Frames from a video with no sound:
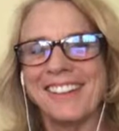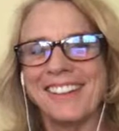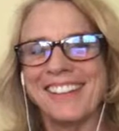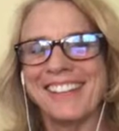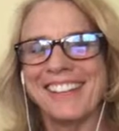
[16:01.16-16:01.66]

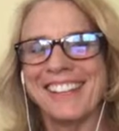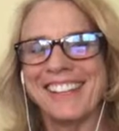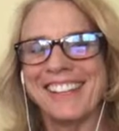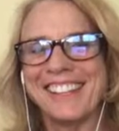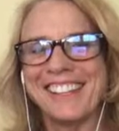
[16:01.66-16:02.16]

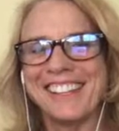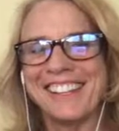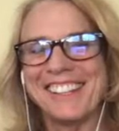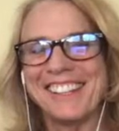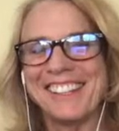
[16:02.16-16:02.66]

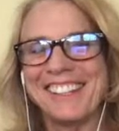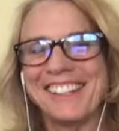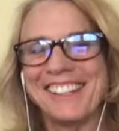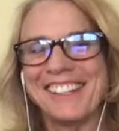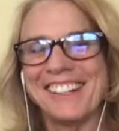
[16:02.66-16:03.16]

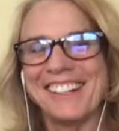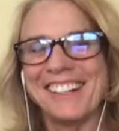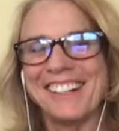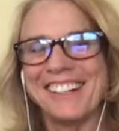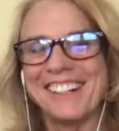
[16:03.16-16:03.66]

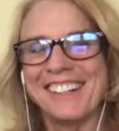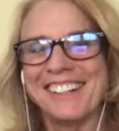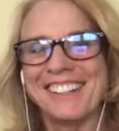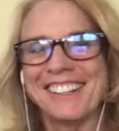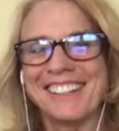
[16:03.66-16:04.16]

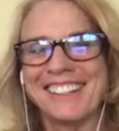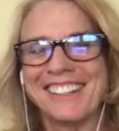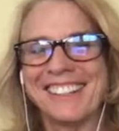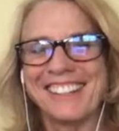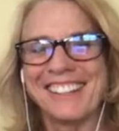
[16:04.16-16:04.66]

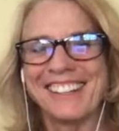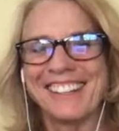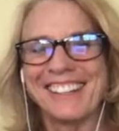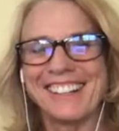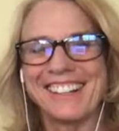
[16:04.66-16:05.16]

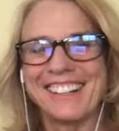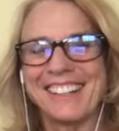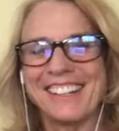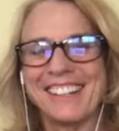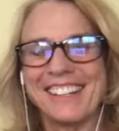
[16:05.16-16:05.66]
This person isn't speaking.